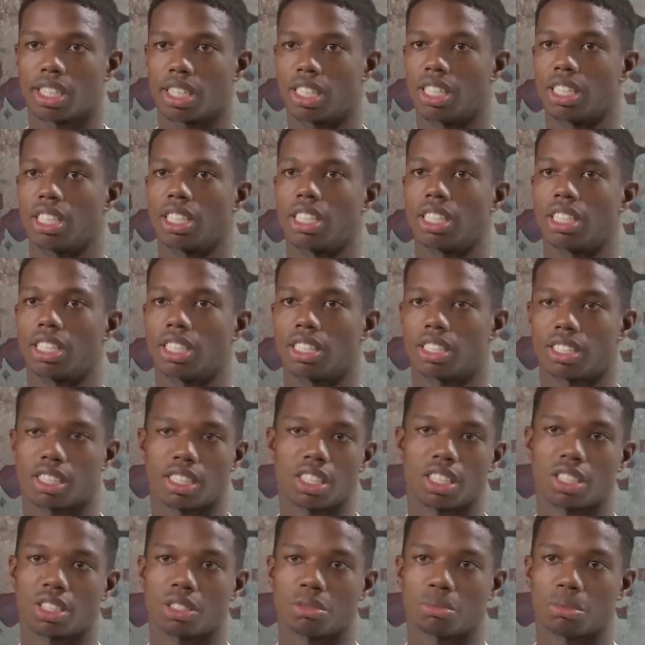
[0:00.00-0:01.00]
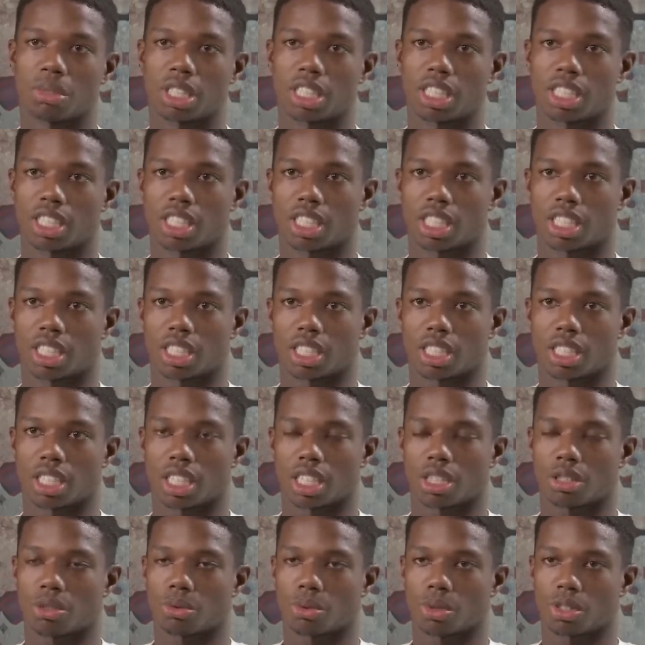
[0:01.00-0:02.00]
he sees me, and
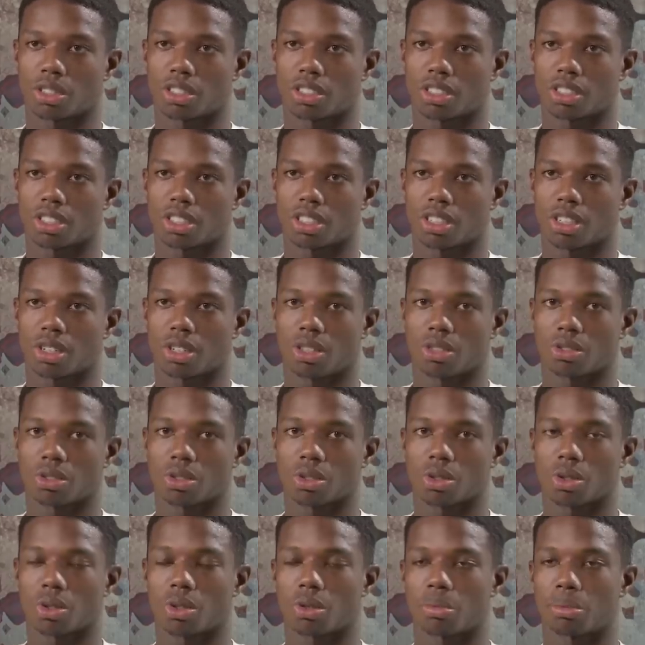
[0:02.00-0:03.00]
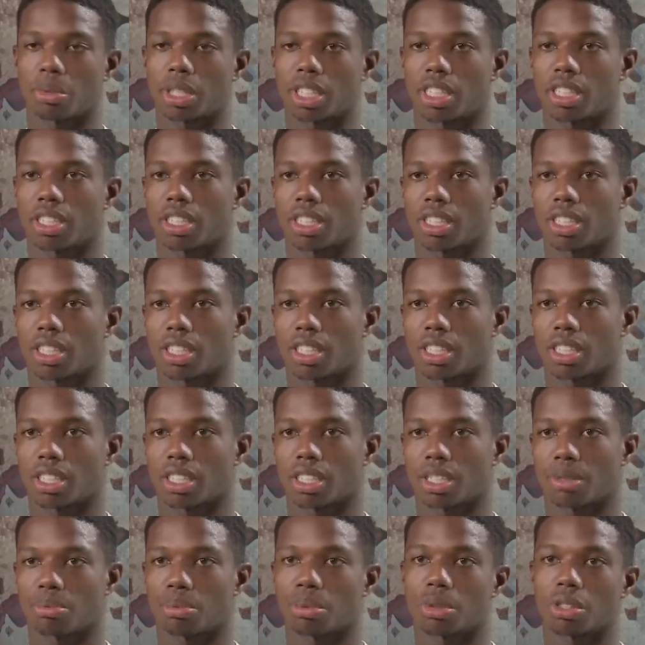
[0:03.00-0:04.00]
that was also a big
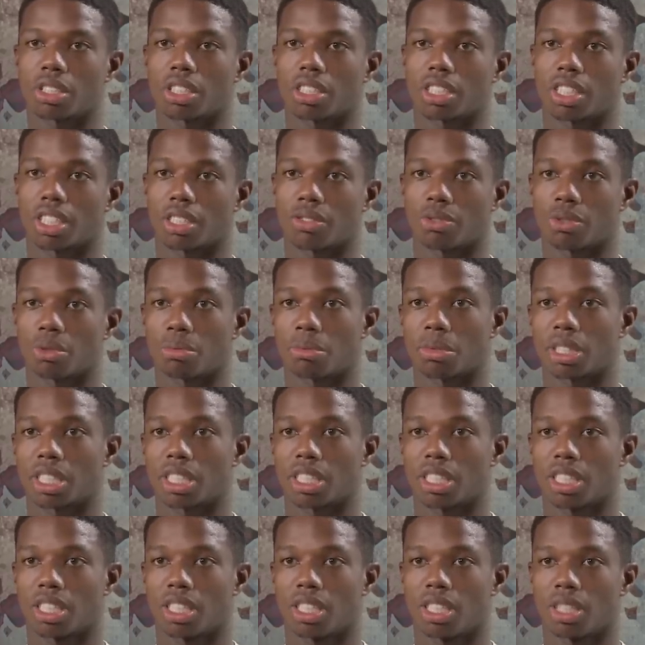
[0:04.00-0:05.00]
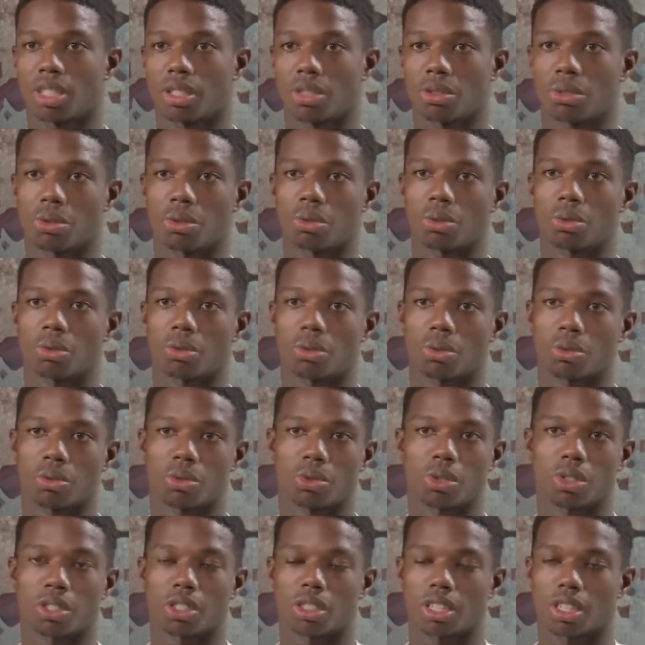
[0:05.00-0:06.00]
uh, important thing for me to to
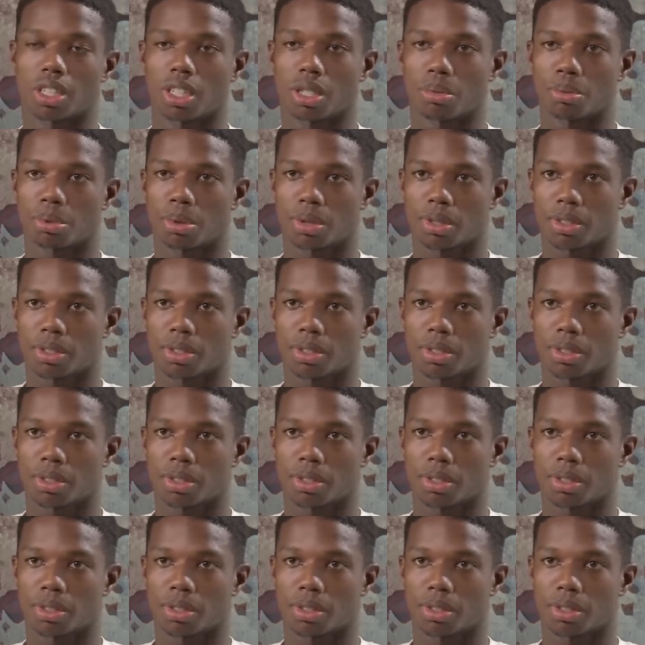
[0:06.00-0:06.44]
join the club.